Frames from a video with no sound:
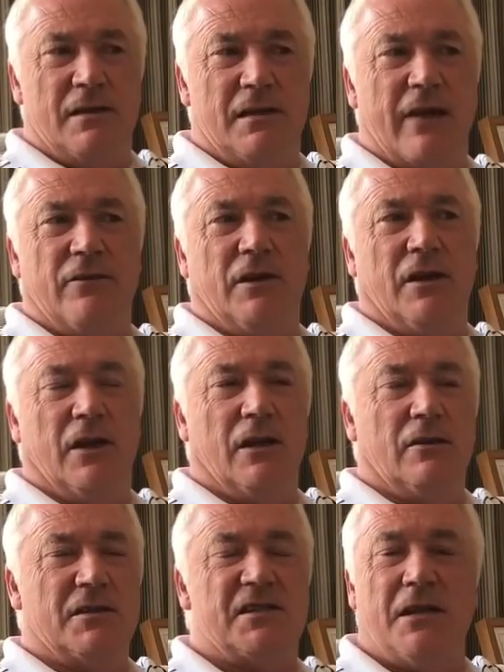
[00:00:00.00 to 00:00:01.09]
Devon girl,
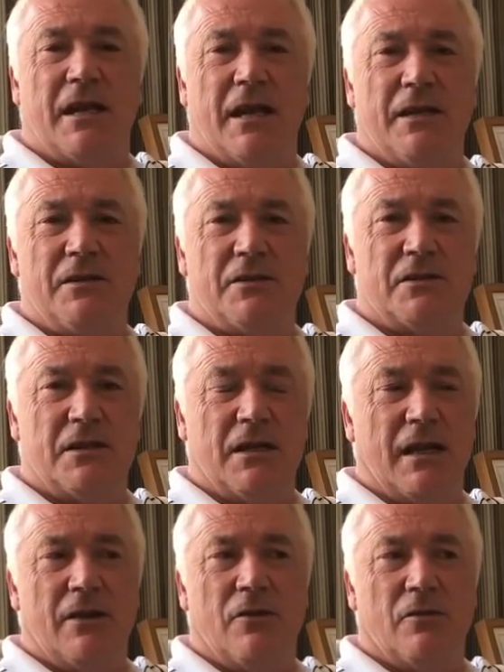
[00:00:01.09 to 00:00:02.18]
Sinead
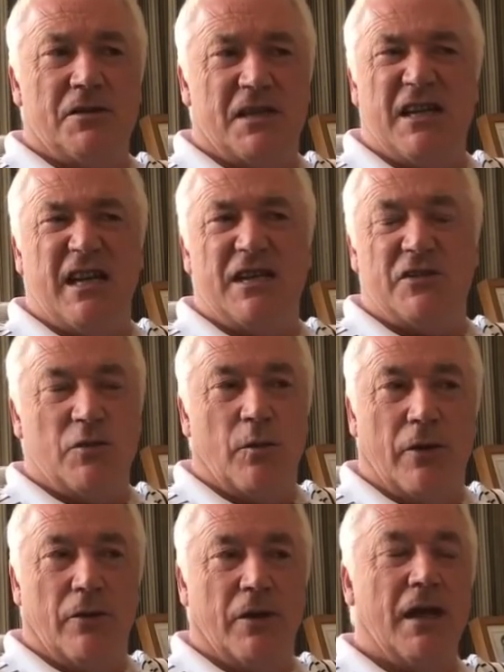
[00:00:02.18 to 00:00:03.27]

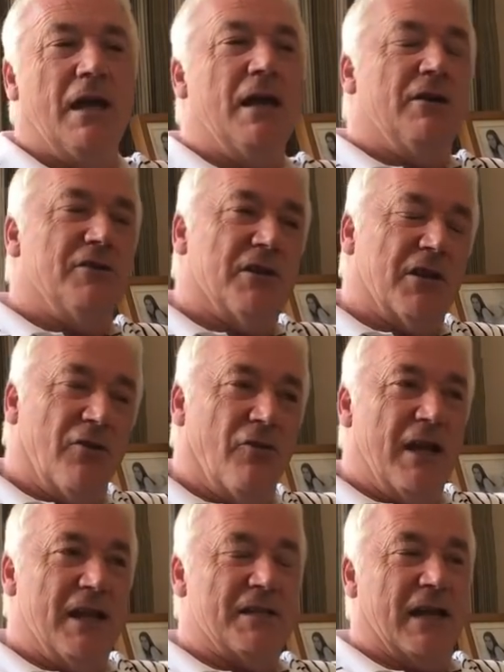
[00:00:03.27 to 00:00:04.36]
someone or other. She was a
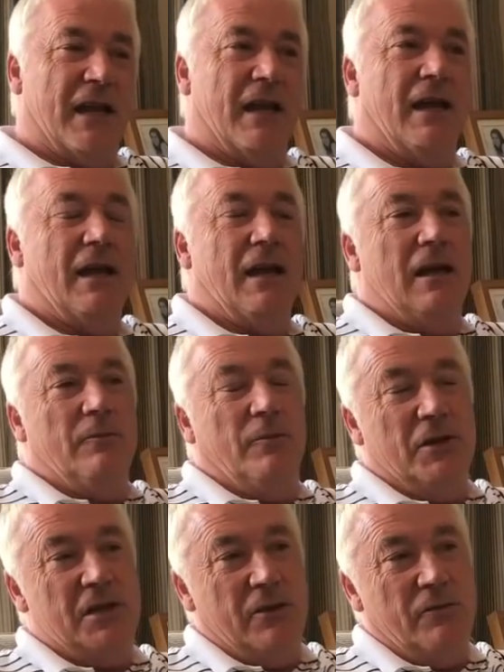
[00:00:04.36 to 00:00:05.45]
great singer,
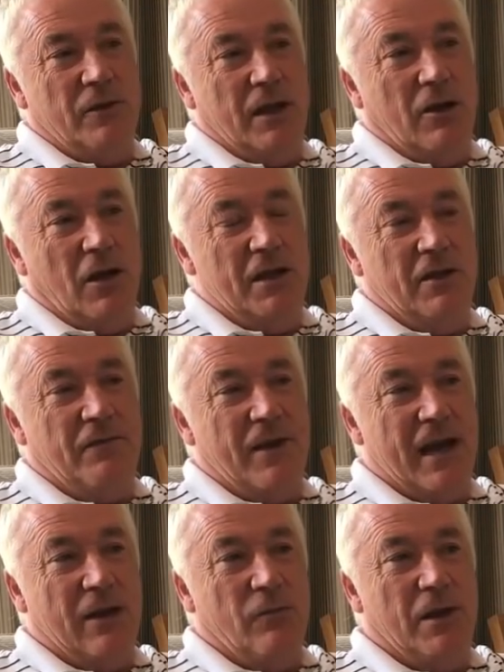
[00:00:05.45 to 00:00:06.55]
but she in the
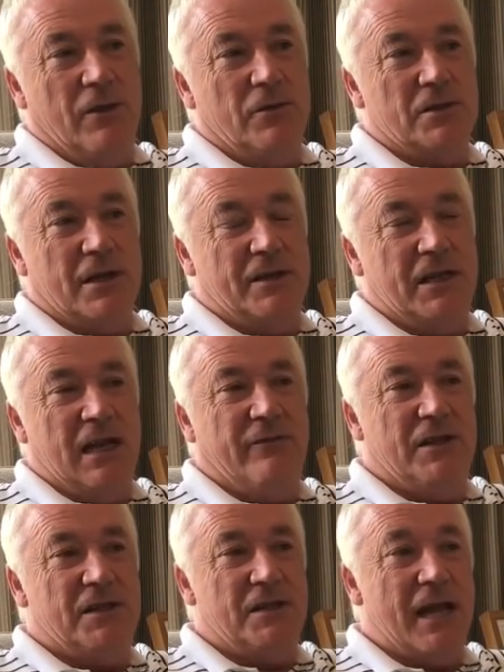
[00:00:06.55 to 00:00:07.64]
final with her was
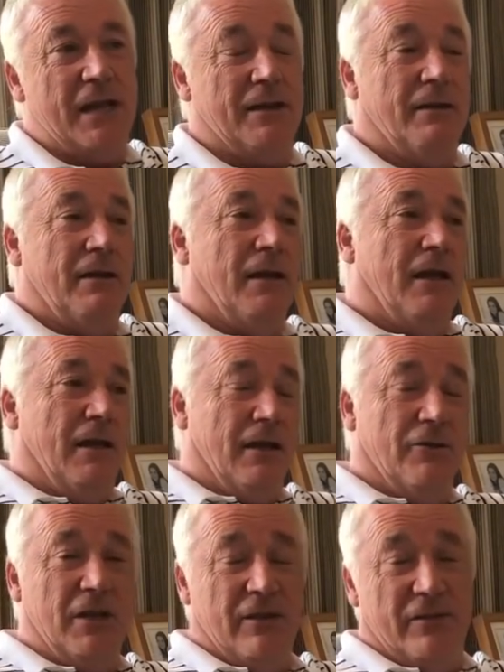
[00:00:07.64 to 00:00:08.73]
David Sneddon.
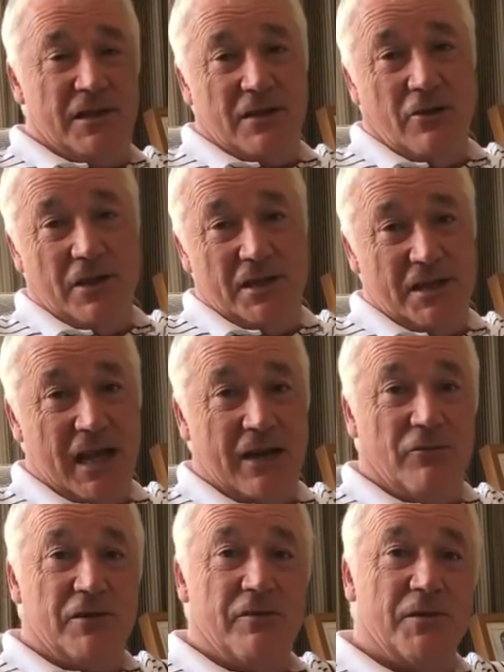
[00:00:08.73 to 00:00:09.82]
Now, David Sneddon
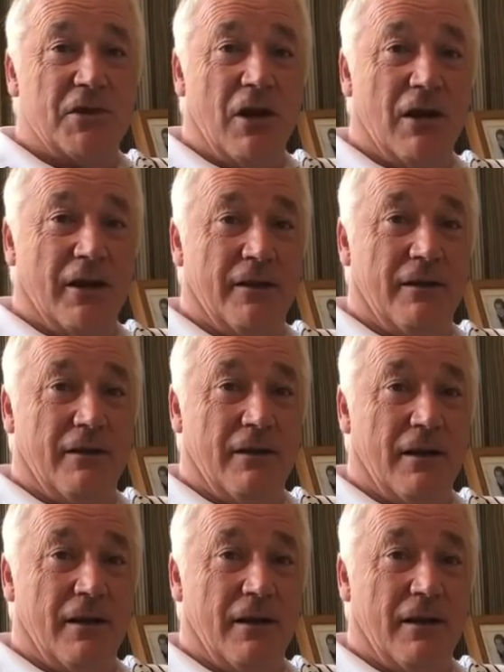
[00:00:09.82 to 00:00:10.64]
was from Scotland.